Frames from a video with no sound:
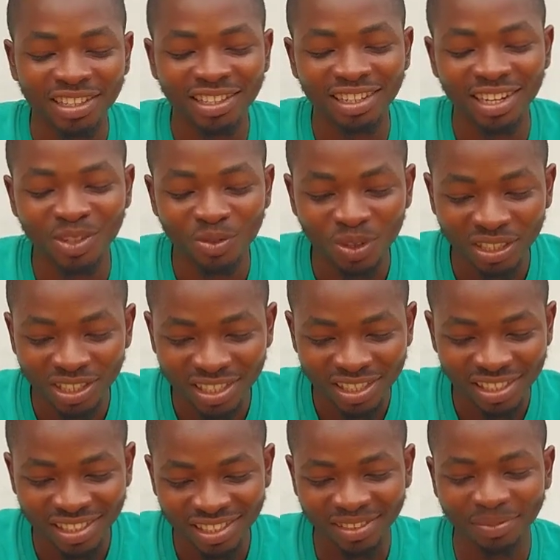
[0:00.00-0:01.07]
The next question
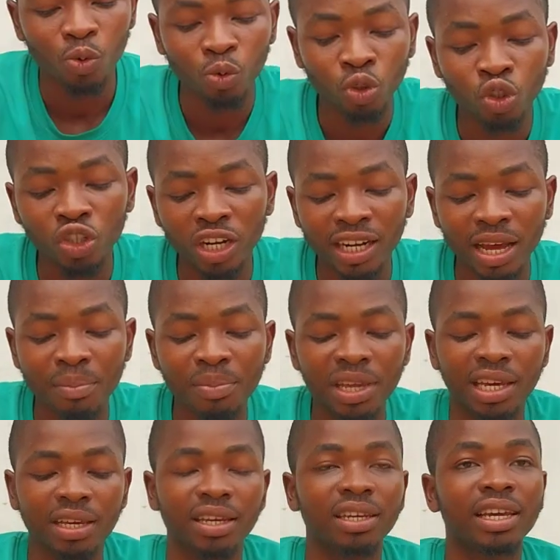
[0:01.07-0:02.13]
is, would you rather
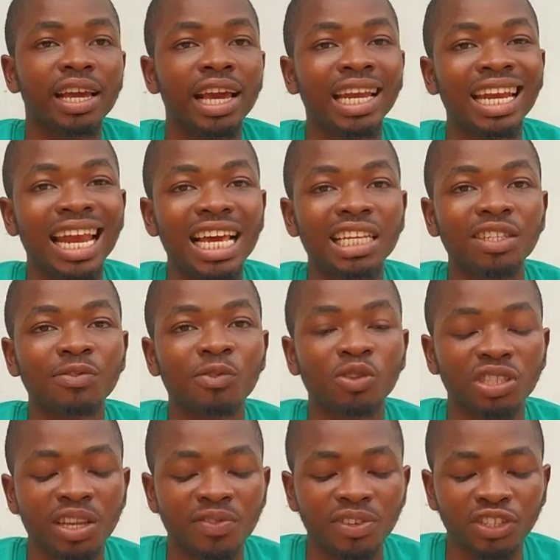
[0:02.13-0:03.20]
make headlines for
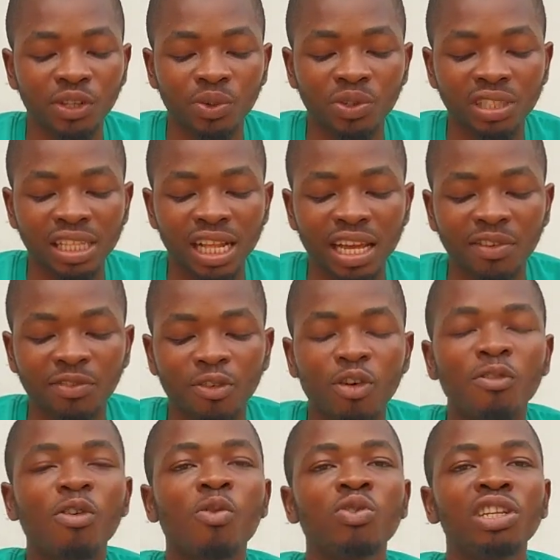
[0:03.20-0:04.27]
saving someone's life
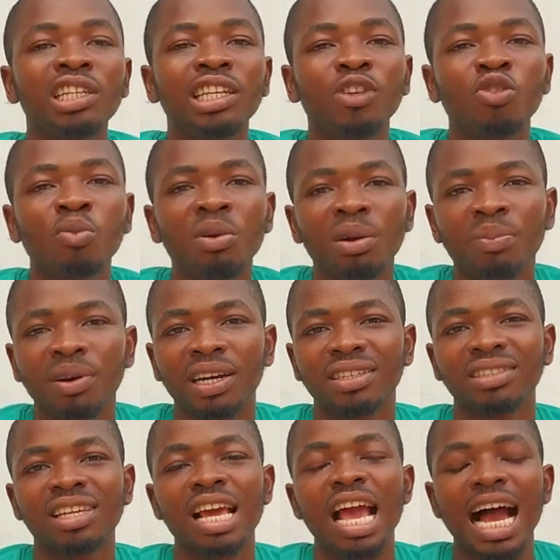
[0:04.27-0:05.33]
or for winning the Nobel
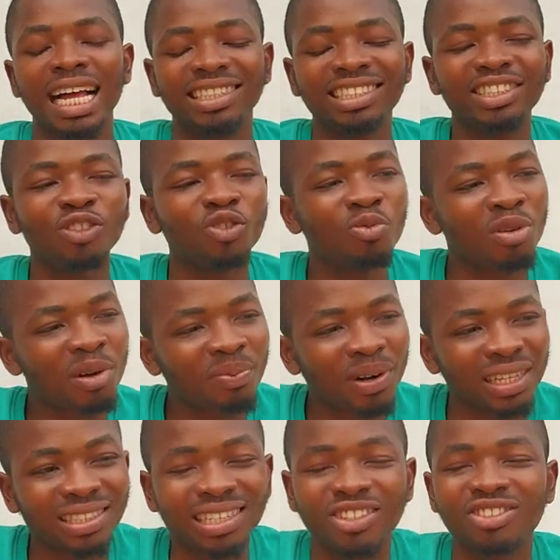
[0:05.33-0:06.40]
Prize? I think Nobel
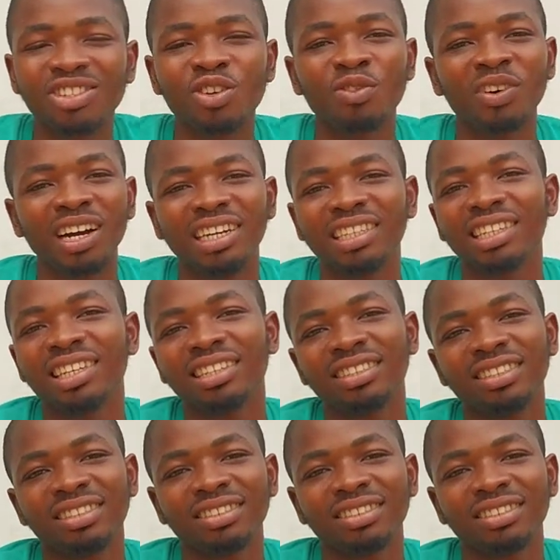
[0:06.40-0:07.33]
Prize is actually overrated.